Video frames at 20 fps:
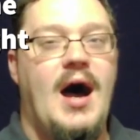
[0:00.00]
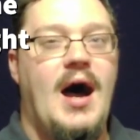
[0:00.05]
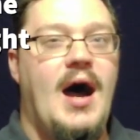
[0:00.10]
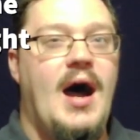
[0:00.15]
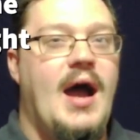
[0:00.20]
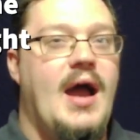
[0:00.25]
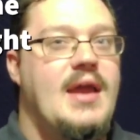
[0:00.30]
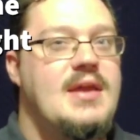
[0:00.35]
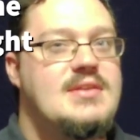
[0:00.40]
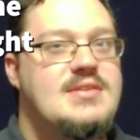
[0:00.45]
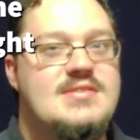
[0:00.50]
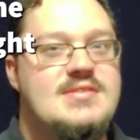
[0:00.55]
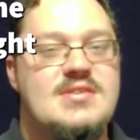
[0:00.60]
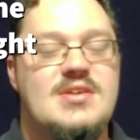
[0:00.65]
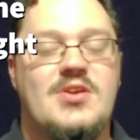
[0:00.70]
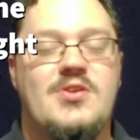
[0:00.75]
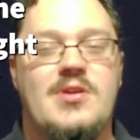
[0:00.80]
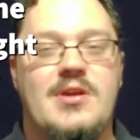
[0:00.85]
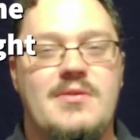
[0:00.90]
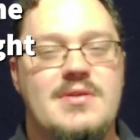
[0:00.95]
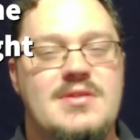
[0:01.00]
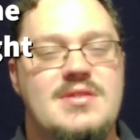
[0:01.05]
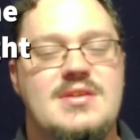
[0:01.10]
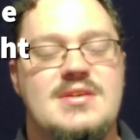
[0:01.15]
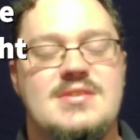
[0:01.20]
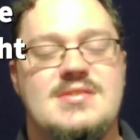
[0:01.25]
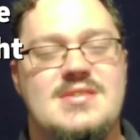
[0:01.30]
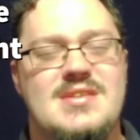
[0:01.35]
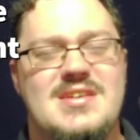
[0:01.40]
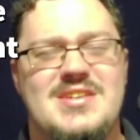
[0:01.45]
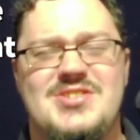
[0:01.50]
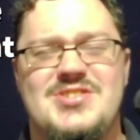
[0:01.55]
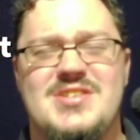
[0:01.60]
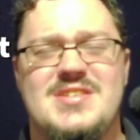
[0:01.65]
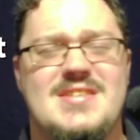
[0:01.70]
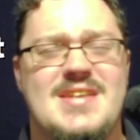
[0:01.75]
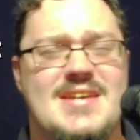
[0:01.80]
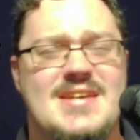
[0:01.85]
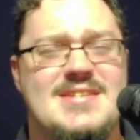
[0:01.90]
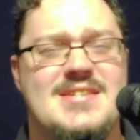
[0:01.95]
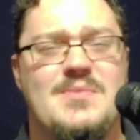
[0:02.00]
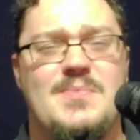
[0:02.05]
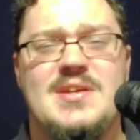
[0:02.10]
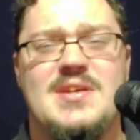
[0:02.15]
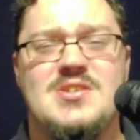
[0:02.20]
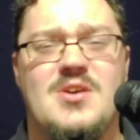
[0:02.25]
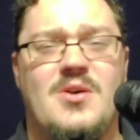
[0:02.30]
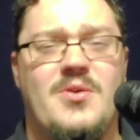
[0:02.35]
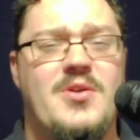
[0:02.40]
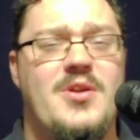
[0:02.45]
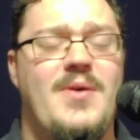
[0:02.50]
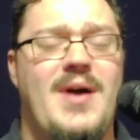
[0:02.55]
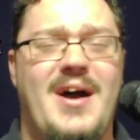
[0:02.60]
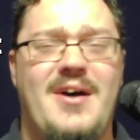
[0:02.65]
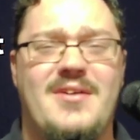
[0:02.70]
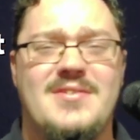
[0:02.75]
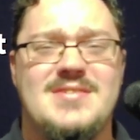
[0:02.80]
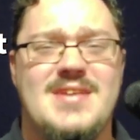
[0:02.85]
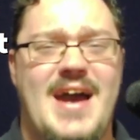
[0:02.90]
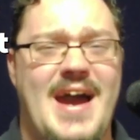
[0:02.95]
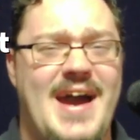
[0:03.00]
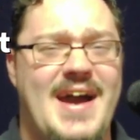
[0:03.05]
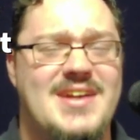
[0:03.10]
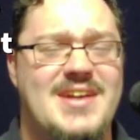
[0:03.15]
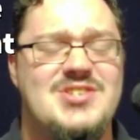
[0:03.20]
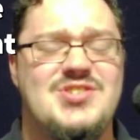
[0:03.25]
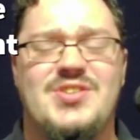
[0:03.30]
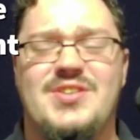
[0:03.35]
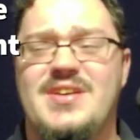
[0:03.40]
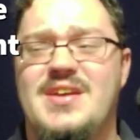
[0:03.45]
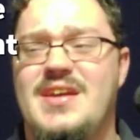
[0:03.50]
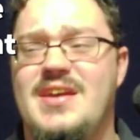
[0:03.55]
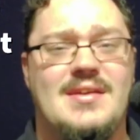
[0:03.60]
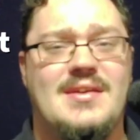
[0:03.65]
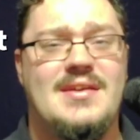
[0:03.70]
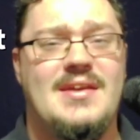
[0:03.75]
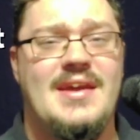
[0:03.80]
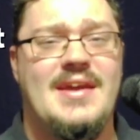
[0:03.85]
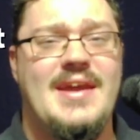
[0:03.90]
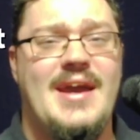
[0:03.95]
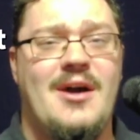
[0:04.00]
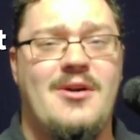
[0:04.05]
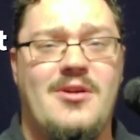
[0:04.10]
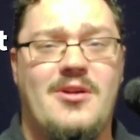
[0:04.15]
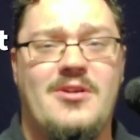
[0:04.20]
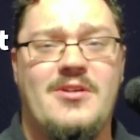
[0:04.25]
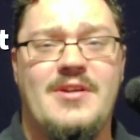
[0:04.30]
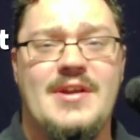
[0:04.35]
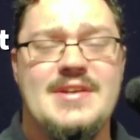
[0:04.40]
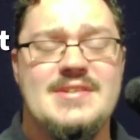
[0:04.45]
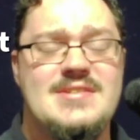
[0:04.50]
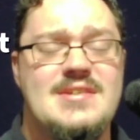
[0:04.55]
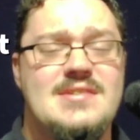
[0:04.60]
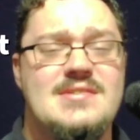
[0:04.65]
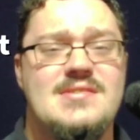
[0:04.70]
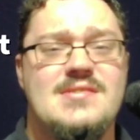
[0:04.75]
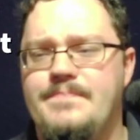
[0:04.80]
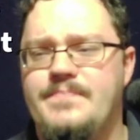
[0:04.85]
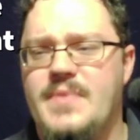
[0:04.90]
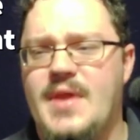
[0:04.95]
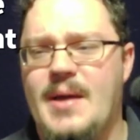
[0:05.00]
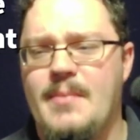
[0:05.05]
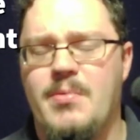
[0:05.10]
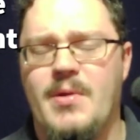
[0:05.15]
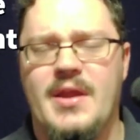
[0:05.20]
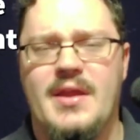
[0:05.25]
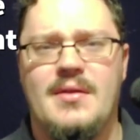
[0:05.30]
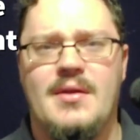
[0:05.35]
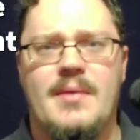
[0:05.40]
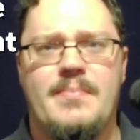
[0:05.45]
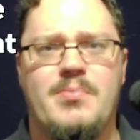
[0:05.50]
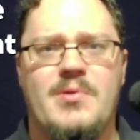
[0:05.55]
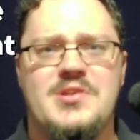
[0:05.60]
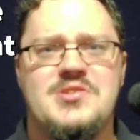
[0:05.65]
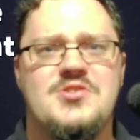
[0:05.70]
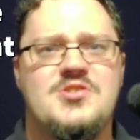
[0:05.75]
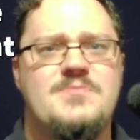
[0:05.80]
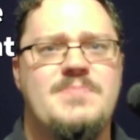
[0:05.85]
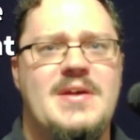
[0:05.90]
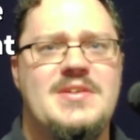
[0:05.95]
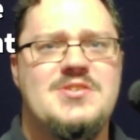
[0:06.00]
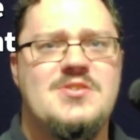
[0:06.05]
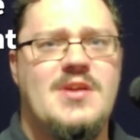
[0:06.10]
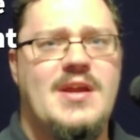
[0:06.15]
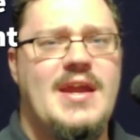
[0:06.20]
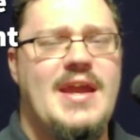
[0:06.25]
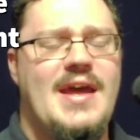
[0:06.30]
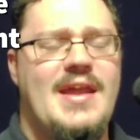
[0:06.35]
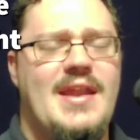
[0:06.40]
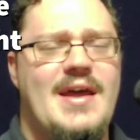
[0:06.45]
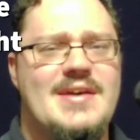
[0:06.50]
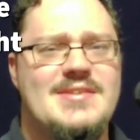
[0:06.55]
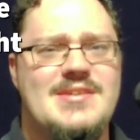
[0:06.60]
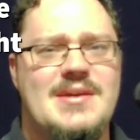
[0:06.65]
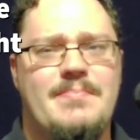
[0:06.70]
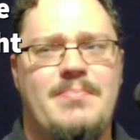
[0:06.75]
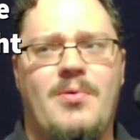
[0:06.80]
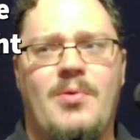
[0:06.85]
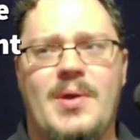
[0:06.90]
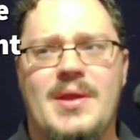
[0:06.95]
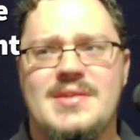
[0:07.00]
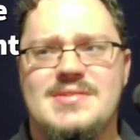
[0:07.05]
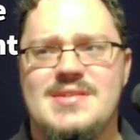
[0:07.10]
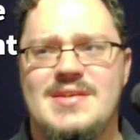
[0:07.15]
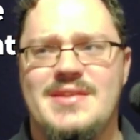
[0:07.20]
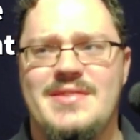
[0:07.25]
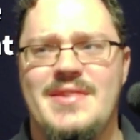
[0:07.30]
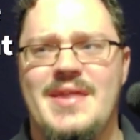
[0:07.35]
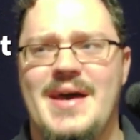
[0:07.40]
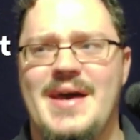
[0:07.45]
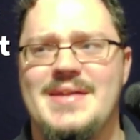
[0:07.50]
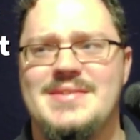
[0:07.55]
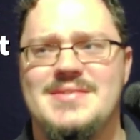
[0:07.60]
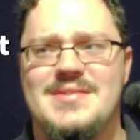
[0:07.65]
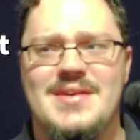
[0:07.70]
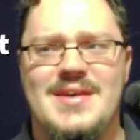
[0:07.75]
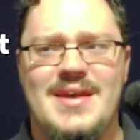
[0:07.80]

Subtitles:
I disagree with this. It just says that we don't know how to actually kick out our crazies. I bring up Richard Spencer again as a point in that